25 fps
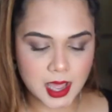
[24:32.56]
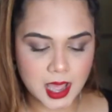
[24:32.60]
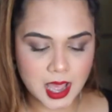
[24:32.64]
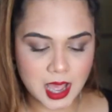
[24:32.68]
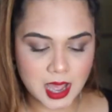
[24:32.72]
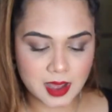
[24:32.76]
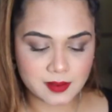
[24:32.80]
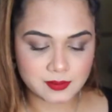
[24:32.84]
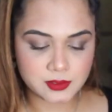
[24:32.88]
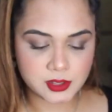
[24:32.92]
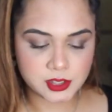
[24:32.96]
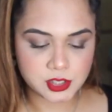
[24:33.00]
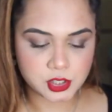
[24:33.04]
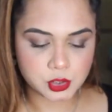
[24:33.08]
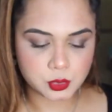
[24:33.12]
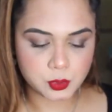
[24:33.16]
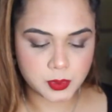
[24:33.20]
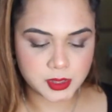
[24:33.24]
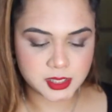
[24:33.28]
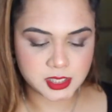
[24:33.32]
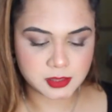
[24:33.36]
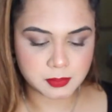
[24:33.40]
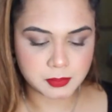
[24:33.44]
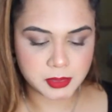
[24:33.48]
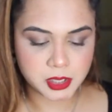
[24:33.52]
have the
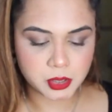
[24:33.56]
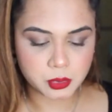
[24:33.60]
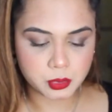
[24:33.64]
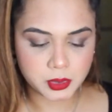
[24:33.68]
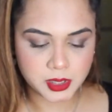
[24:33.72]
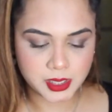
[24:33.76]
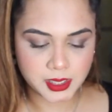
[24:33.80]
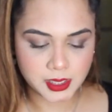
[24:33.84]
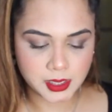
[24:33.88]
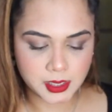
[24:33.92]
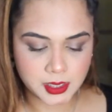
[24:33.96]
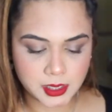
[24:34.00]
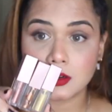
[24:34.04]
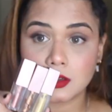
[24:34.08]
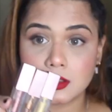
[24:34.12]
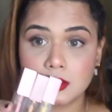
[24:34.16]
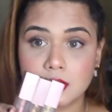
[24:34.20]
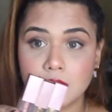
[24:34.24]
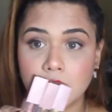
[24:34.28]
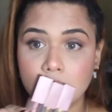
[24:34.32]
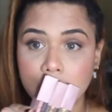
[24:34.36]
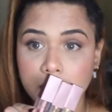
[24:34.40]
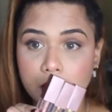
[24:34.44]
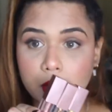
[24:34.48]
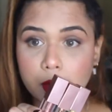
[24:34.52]
Swiss Beauty,
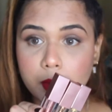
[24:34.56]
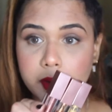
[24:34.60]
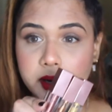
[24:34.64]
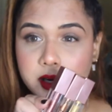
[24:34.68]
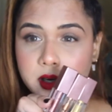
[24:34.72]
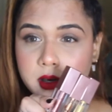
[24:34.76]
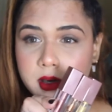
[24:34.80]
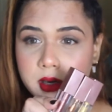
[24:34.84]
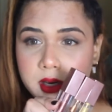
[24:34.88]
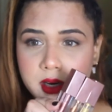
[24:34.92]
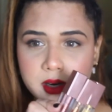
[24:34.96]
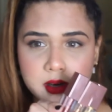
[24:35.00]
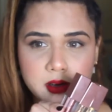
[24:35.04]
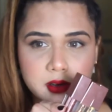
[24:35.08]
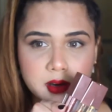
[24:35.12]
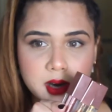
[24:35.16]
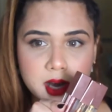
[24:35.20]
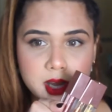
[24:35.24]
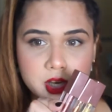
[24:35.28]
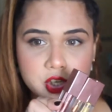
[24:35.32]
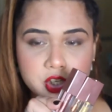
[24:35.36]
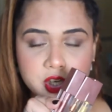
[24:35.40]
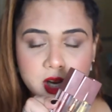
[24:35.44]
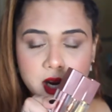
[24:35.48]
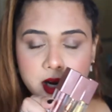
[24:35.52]
the liquid glitter
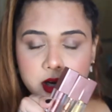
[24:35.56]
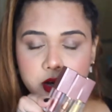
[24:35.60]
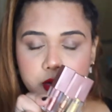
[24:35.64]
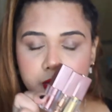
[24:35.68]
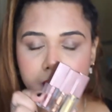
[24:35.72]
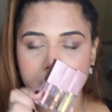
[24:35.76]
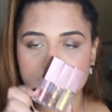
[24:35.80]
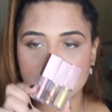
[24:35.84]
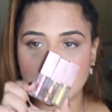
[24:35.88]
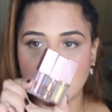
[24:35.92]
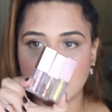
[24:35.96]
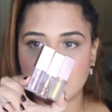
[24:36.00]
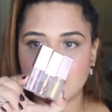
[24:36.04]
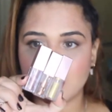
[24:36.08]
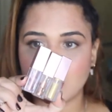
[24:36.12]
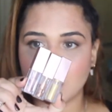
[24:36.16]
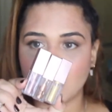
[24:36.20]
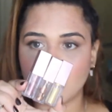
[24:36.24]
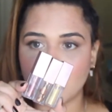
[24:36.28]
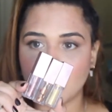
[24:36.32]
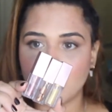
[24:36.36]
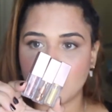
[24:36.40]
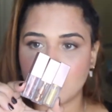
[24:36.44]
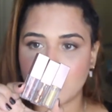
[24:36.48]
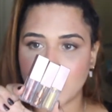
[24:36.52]
eyeshadows, and
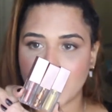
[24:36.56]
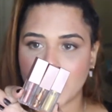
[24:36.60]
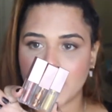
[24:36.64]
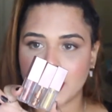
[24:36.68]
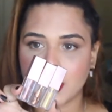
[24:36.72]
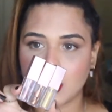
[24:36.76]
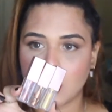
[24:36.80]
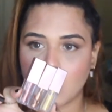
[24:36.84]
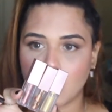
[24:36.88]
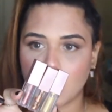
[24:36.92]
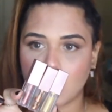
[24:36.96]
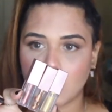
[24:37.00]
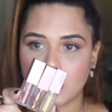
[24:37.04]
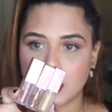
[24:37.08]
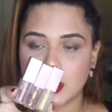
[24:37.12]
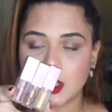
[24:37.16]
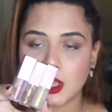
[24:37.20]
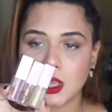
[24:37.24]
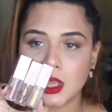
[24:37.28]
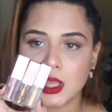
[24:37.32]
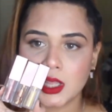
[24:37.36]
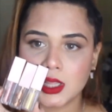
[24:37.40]
oh my god,